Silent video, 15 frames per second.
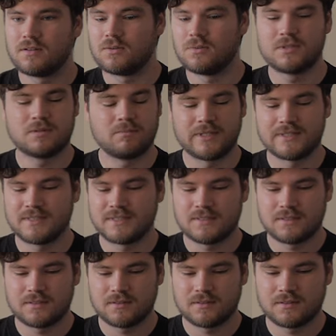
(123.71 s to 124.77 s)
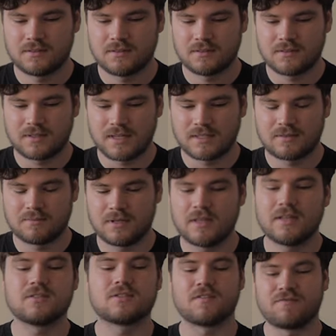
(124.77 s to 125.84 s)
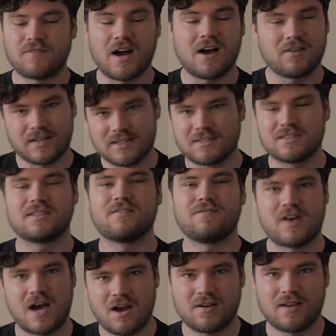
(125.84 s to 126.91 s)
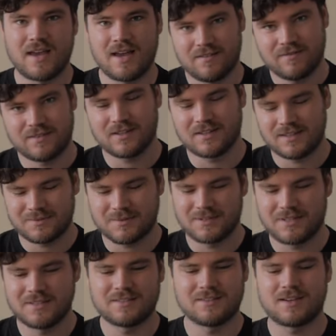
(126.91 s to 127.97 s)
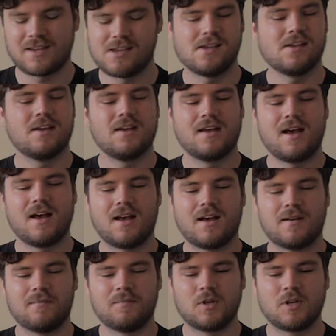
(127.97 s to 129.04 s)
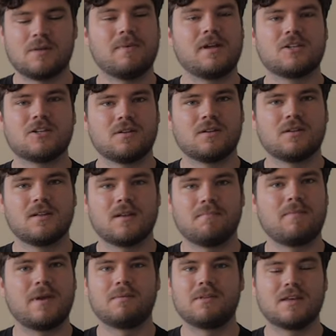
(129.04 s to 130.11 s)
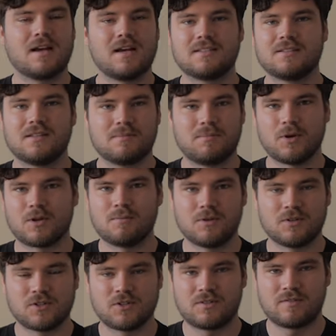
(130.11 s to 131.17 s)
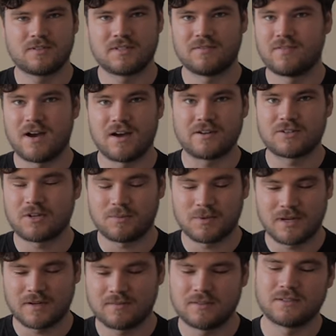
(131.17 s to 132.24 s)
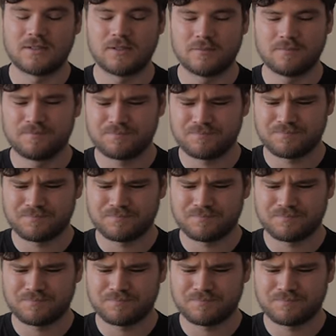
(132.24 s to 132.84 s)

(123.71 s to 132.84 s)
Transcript: doing some business, getting some done. It's a safari outfit. That's what it is. Okay. You could imagine maybe the guys at the Pokemon Safari shop would have this on.